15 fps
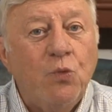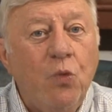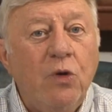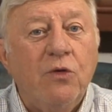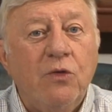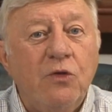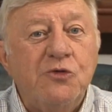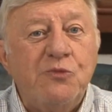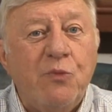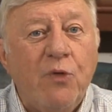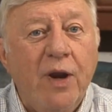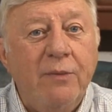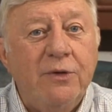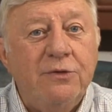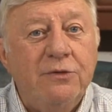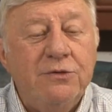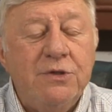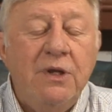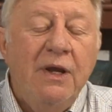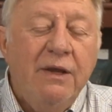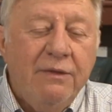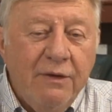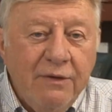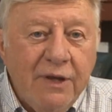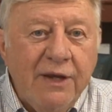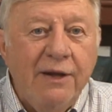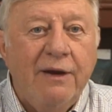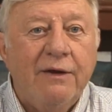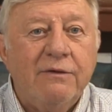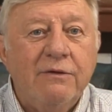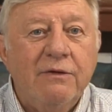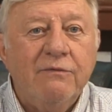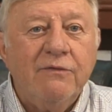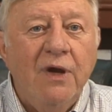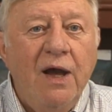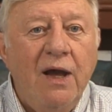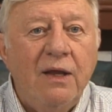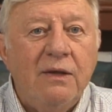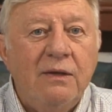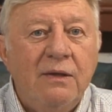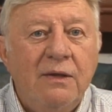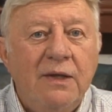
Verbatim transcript: What are those parameters? They're the character of God.